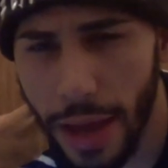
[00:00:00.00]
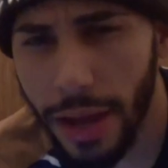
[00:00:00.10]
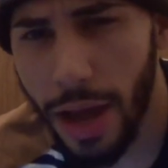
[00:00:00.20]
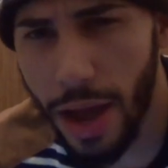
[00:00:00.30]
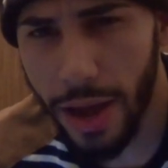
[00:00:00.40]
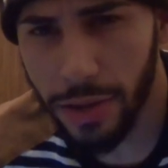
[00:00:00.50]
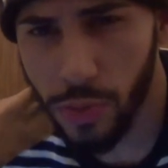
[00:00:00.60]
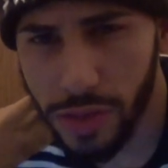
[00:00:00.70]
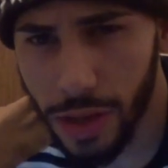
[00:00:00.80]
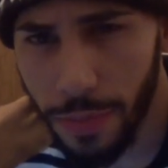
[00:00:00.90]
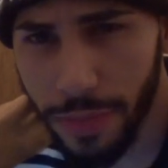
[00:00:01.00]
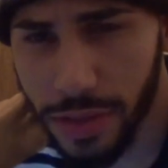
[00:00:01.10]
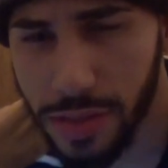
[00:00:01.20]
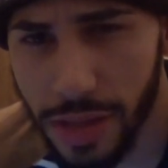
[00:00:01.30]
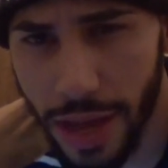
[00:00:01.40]
Hey guys, what's up?
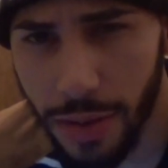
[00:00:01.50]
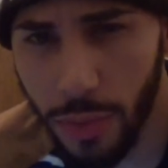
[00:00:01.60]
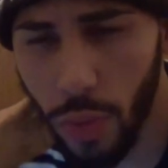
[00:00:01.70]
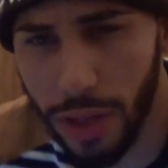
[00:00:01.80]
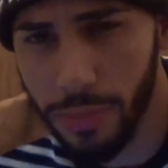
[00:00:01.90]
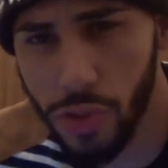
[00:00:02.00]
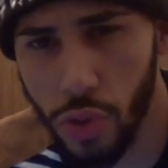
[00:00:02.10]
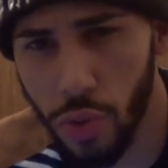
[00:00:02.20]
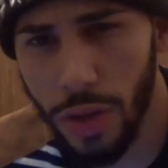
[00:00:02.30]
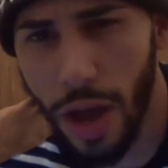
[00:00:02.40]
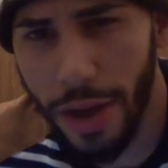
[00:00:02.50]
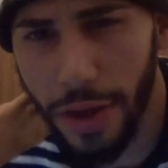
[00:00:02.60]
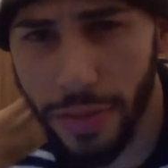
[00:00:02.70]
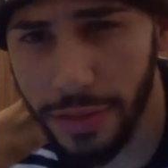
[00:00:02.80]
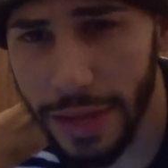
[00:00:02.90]
This is Adam and welcome to
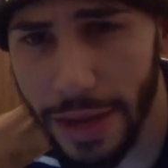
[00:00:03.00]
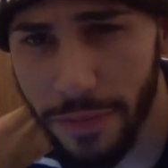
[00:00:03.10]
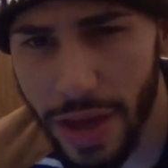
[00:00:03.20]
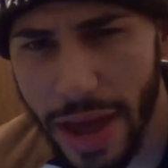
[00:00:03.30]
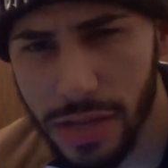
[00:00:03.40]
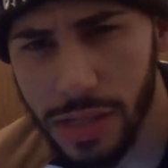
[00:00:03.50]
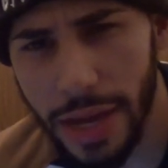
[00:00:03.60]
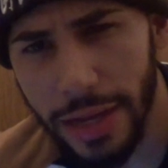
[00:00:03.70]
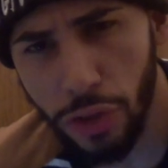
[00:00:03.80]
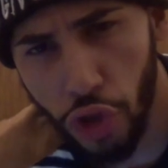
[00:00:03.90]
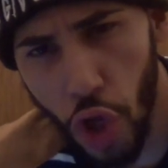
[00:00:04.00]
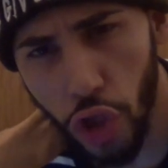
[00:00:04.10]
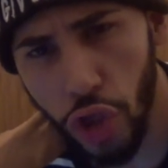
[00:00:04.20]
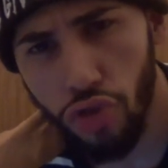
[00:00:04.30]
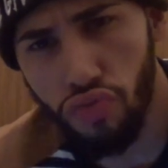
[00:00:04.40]
another day of A S A
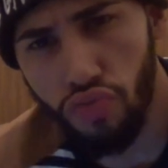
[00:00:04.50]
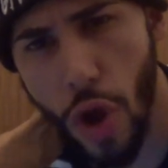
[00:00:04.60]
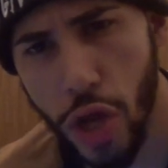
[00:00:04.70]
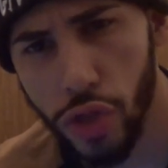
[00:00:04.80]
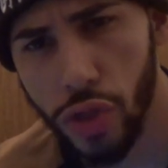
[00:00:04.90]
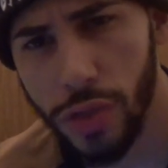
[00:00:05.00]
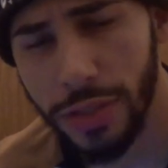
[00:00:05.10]
Daily Rants.